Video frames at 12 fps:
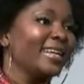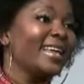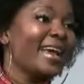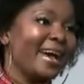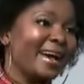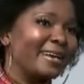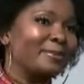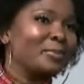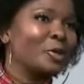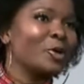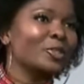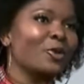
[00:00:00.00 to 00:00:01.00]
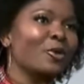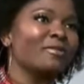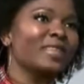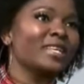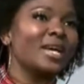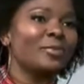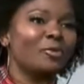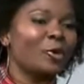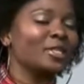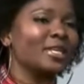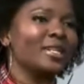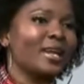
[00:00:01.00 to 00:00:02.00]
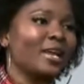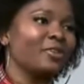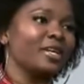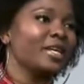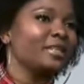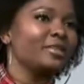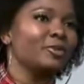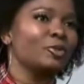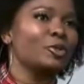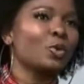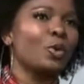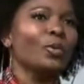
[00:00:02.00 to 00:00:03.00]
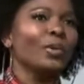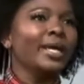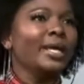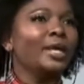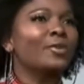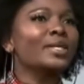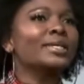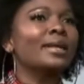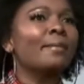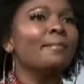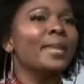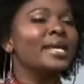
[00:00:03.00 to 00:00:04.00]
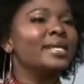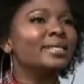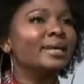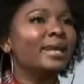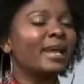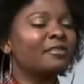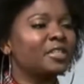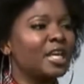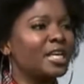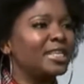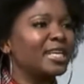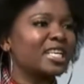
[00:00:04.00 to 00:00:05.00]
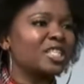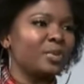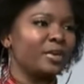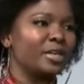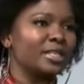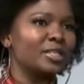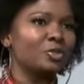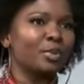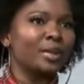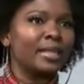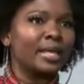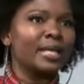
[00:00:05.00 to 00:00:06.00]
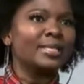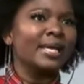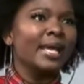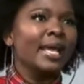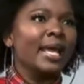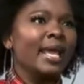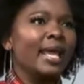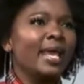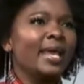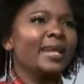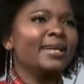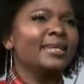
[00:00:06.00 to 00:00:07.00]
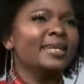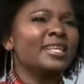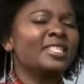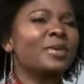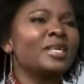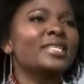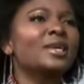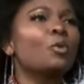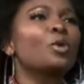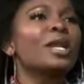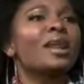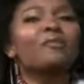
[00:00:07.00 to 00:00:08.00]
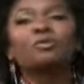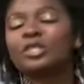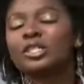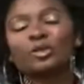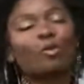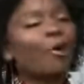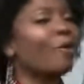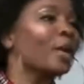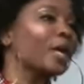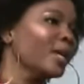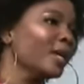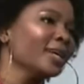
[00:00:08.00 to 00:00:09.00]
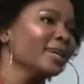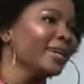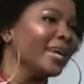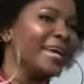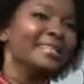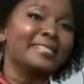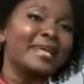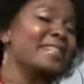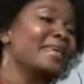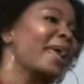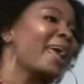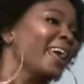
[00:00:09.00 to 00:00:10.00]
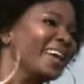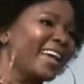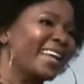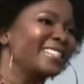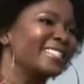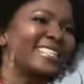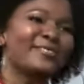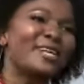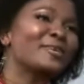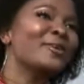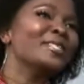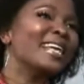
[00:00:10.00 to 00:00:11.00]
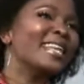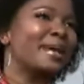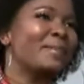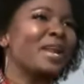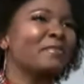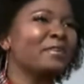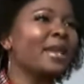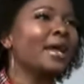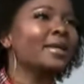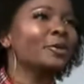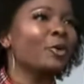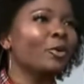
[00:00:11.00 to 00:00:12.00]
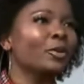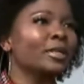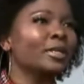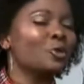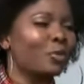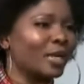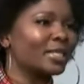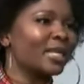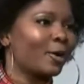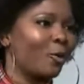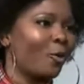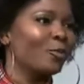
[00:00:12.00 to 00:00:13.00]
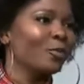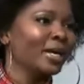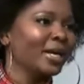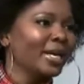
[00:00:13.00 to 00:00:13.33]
Yeah, because of the type of content that I create, So it was an amazing, life-changing experience to be that. And in as much as I would love to just go away and stay there and just create content there, but I feel like, there's no place like home.